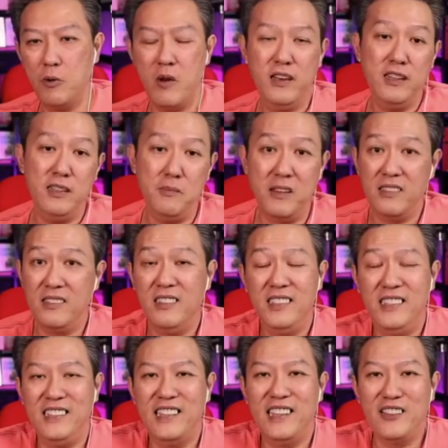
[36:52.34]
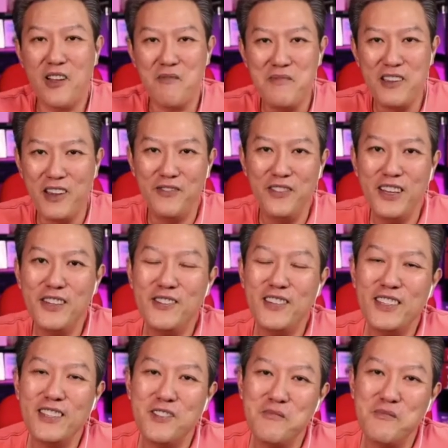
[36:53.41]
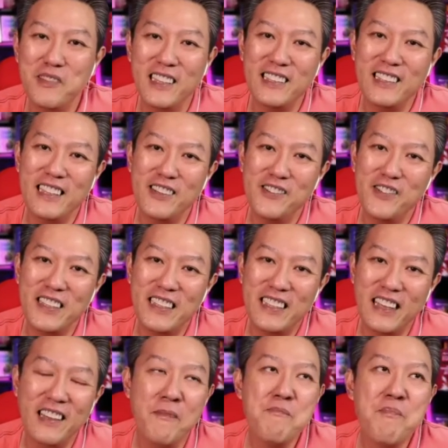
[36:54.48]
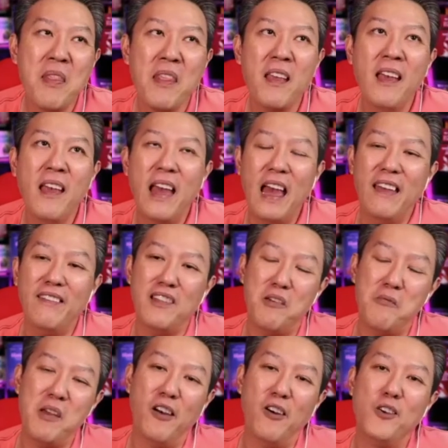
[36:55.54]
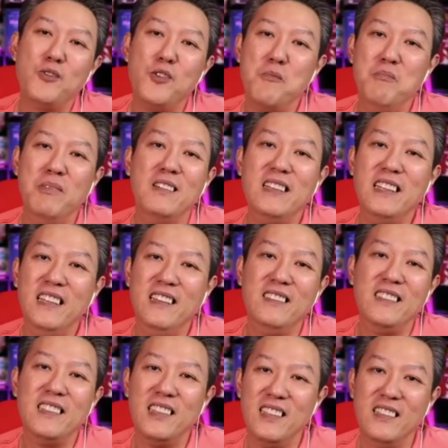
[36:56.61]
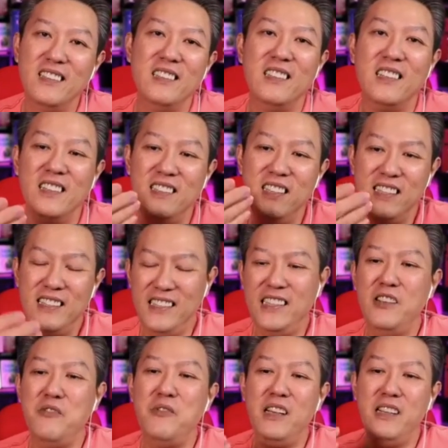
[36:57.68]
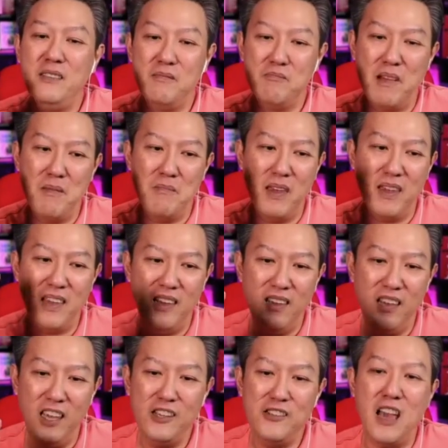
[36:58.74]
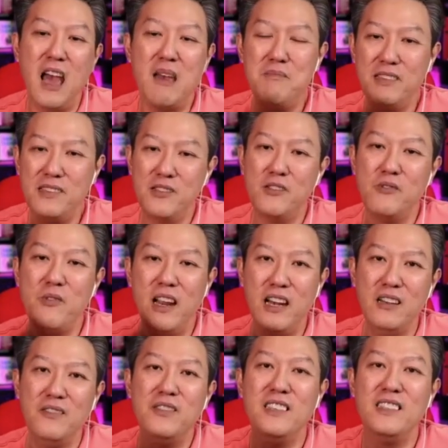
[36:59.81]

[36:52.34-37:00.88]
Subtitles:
because this is a topic of interest to me, it's interesting, and that we are also building this series by making each episode relevant